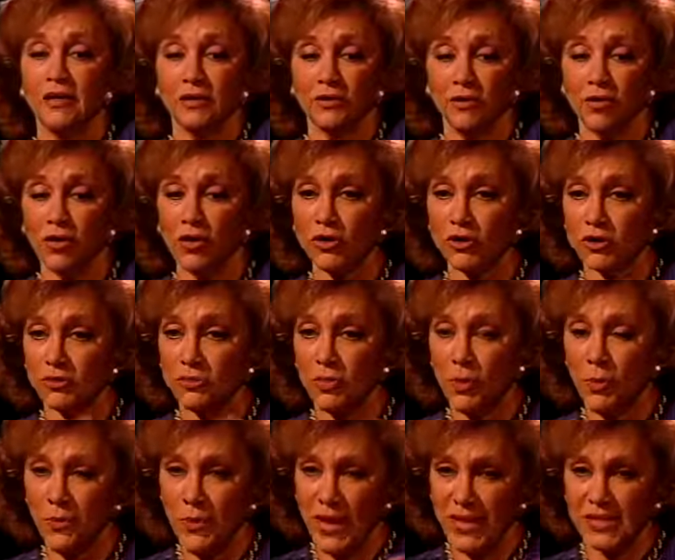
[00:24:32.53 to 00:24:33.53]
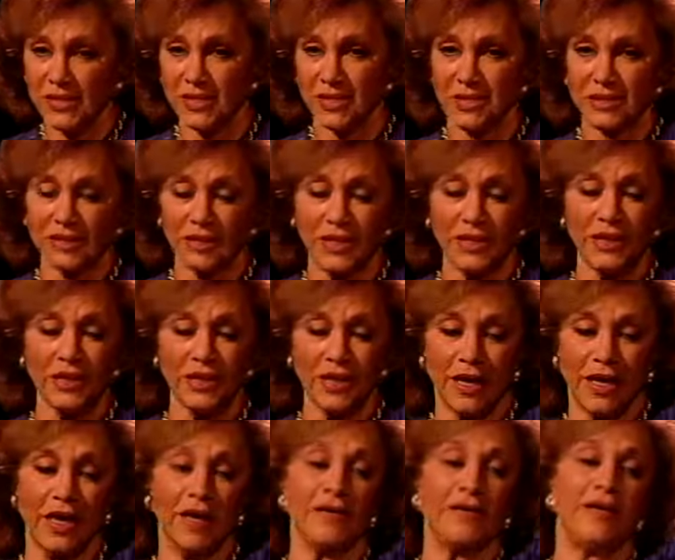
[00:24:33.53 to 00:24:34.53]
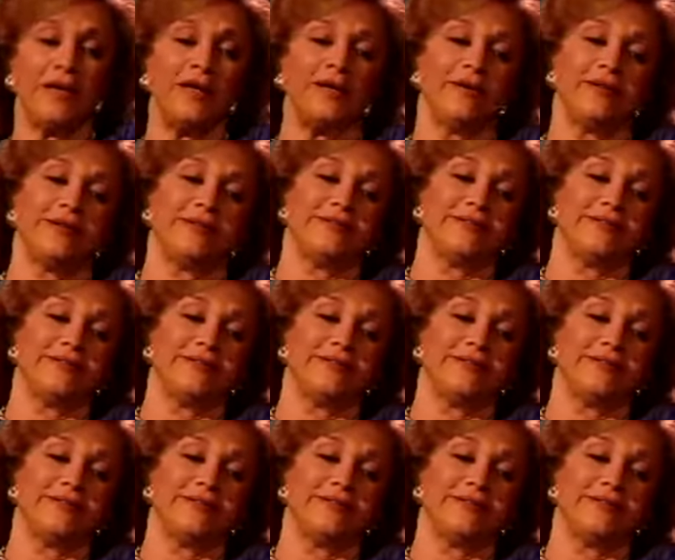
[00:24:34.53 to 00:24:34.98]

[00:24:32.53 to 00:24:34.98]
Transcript: caught in Mombasa in Kenya, and then